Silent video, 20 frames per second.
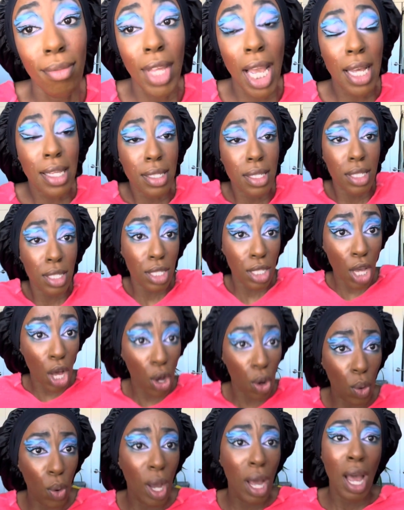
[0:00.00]

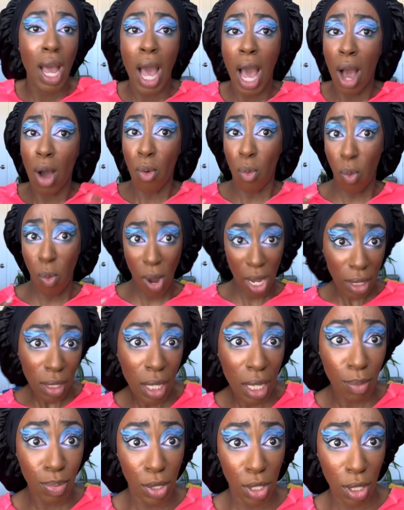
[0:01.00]
So, what
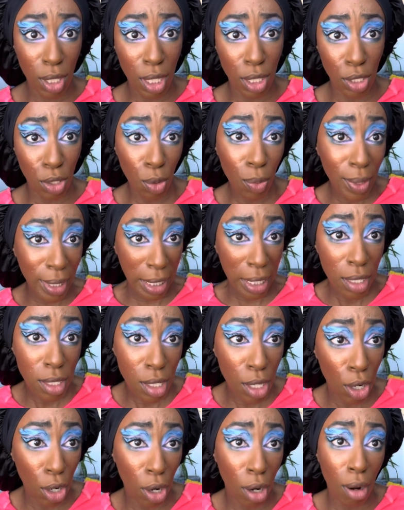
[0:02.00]
lip do you do with this,
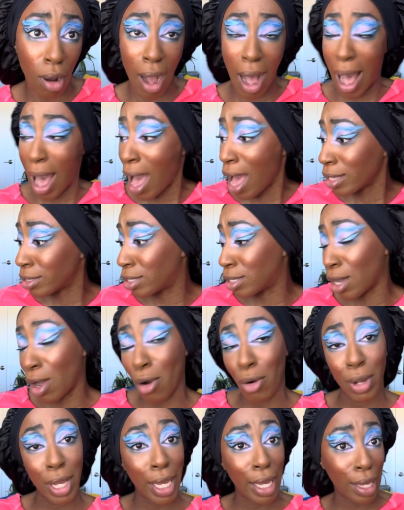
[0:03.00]
girl? I
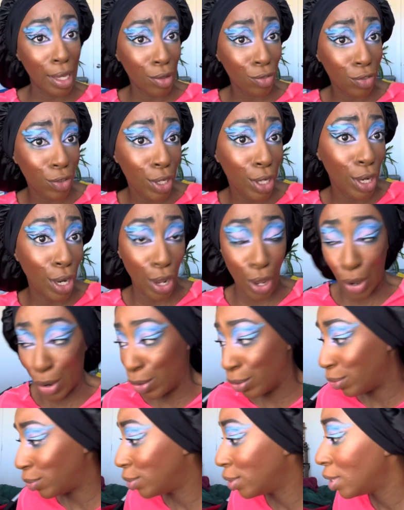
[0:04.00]
don't even
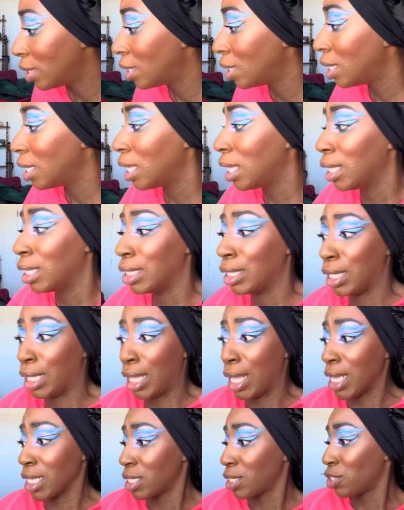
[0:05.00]
know.
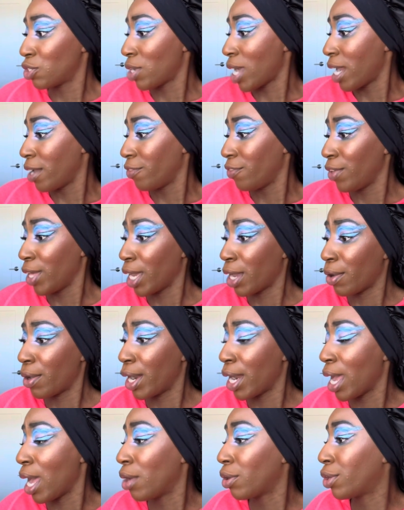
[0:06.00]
Let's try to figure it
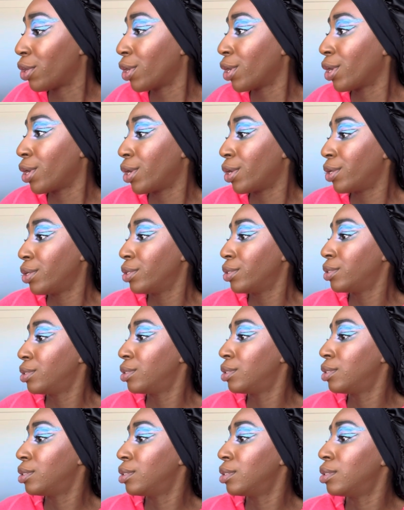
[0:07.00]
out, girl.
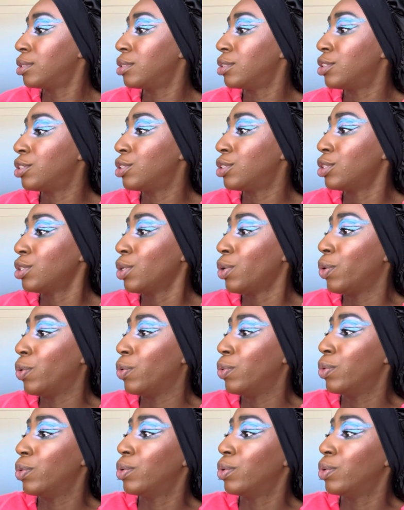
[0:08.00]
Sure.